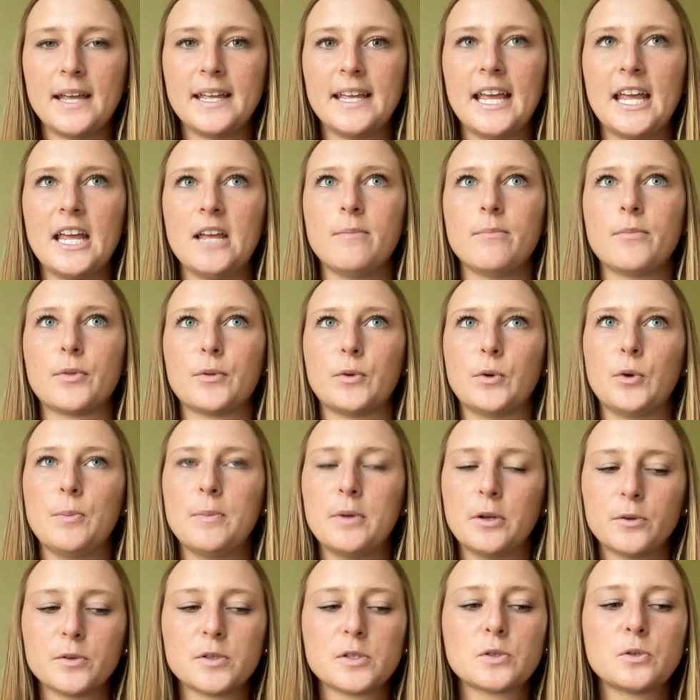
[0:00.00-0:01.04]
game through
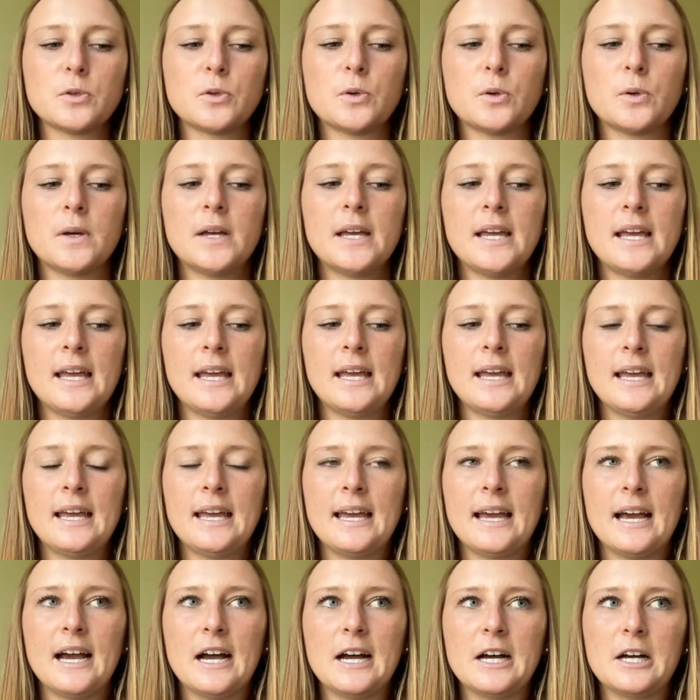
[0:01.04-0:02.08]
middle school
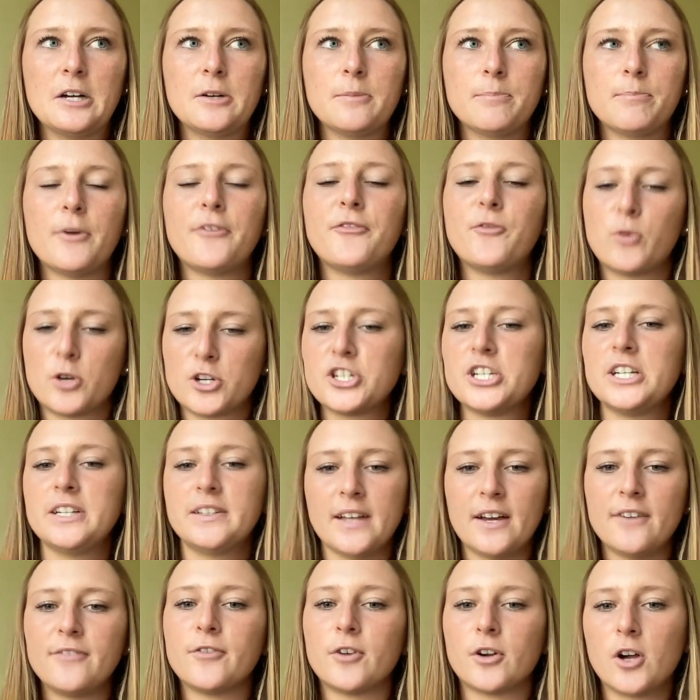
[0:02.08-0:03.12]
before she
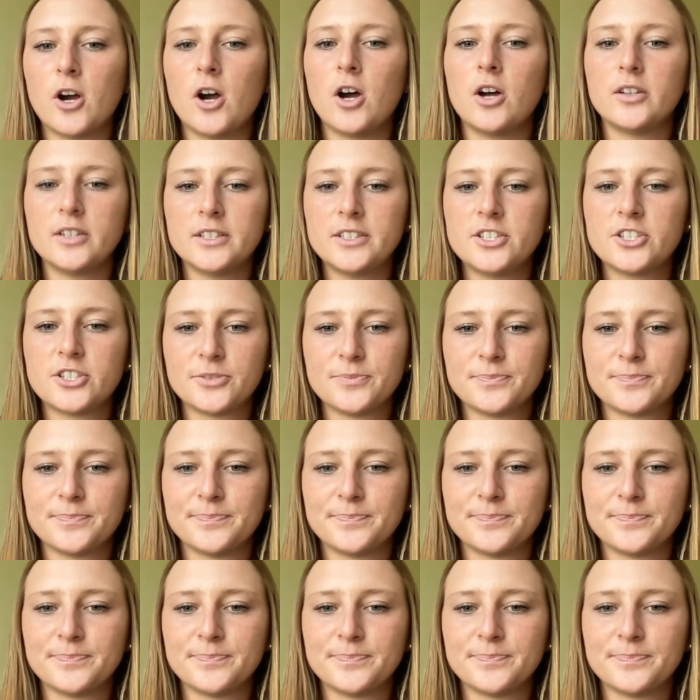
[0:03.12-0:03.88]
left for college.